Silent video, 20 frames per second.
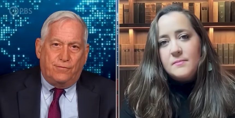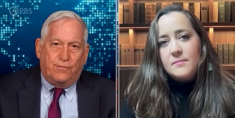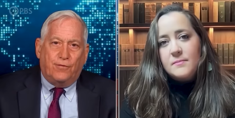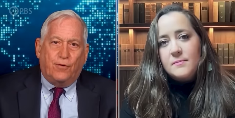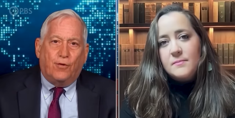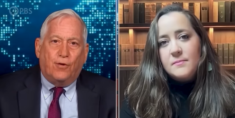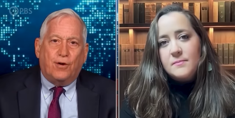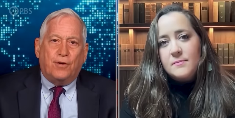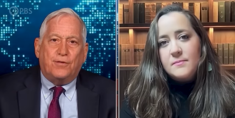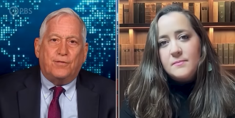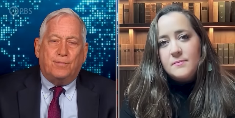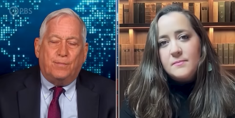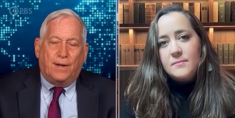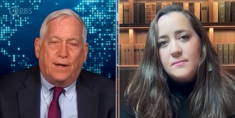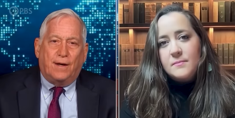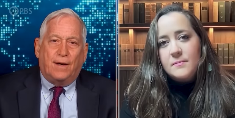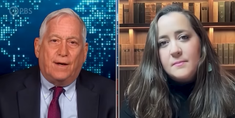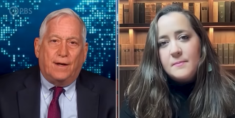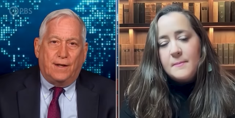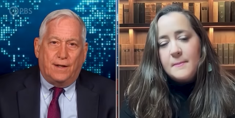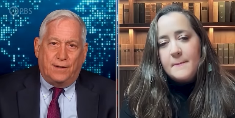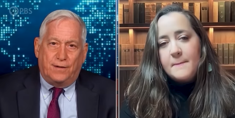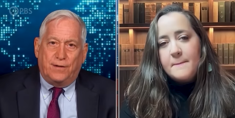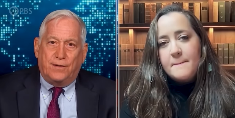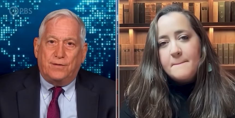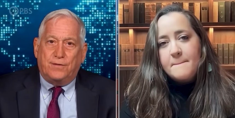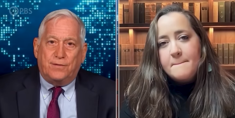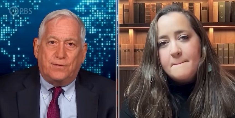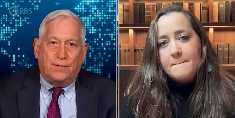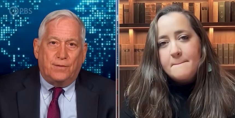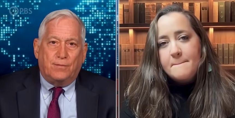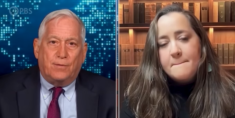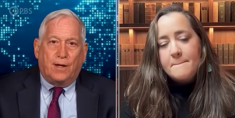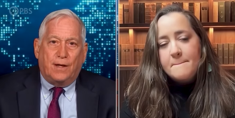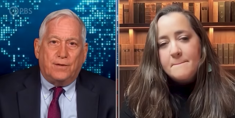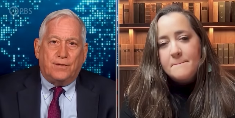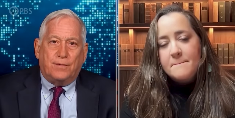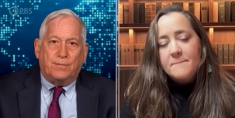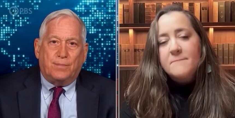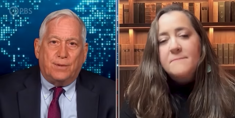Speaker 1: force behind this
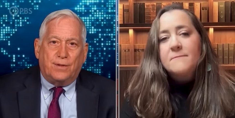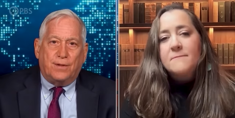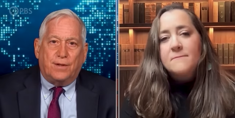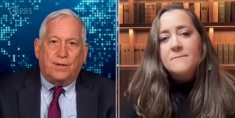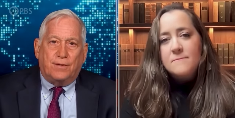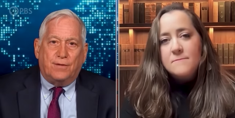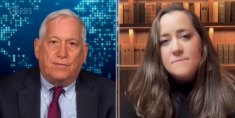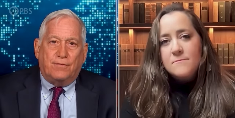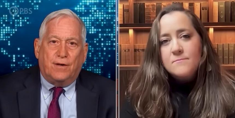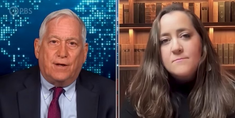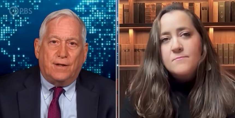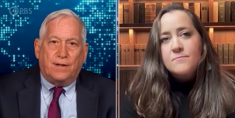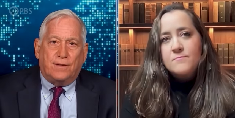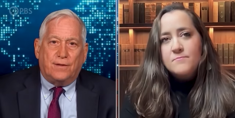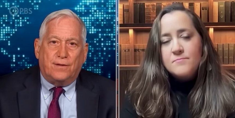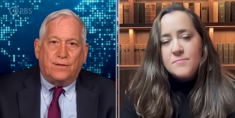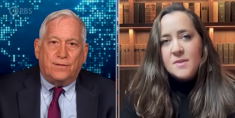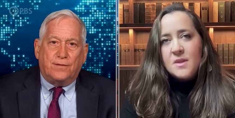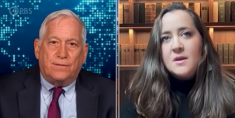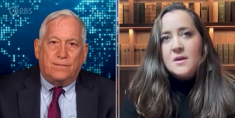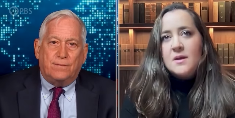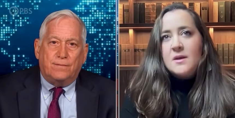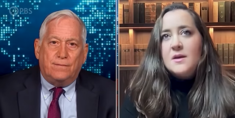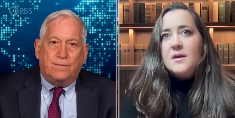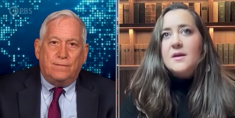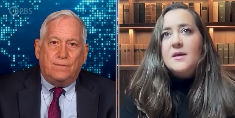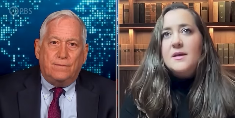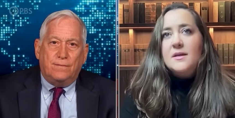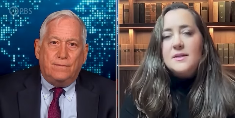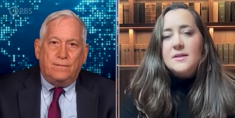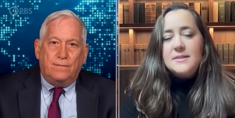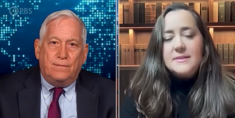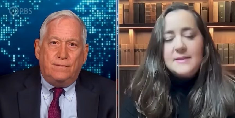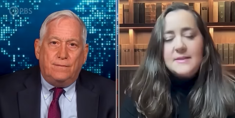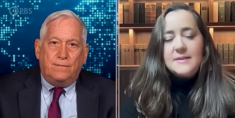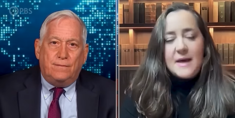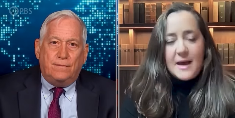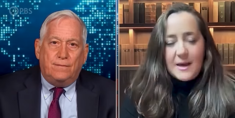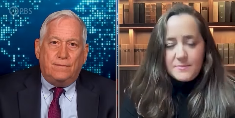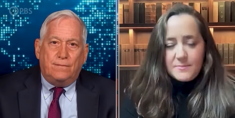rise in political violence?
Speaker 2: It is
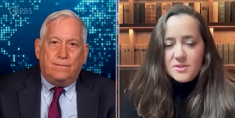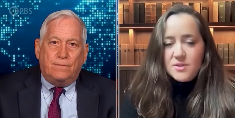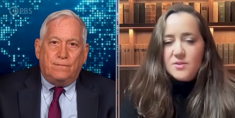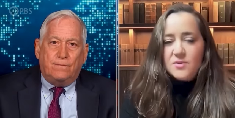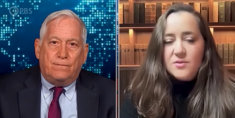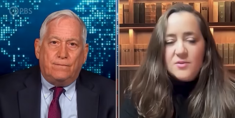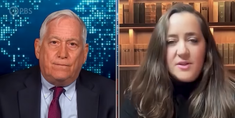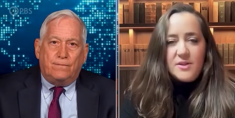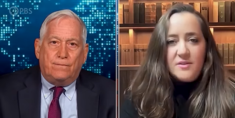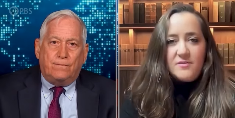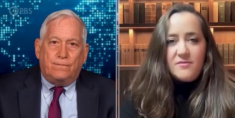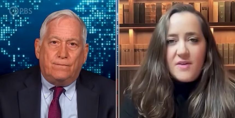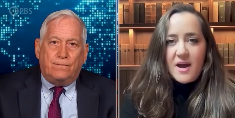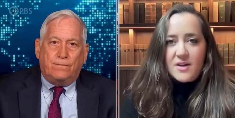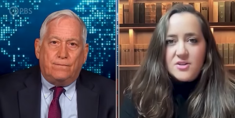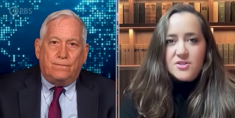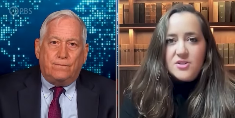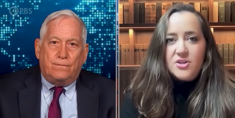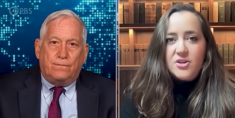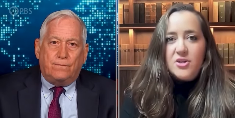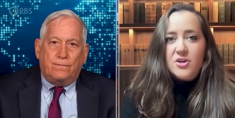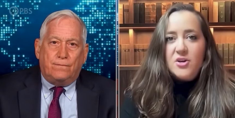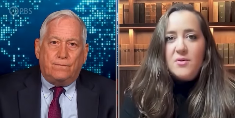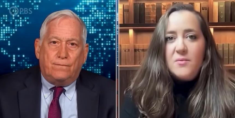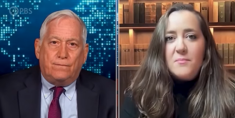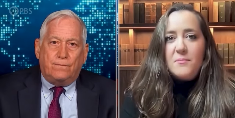absolutely a factor,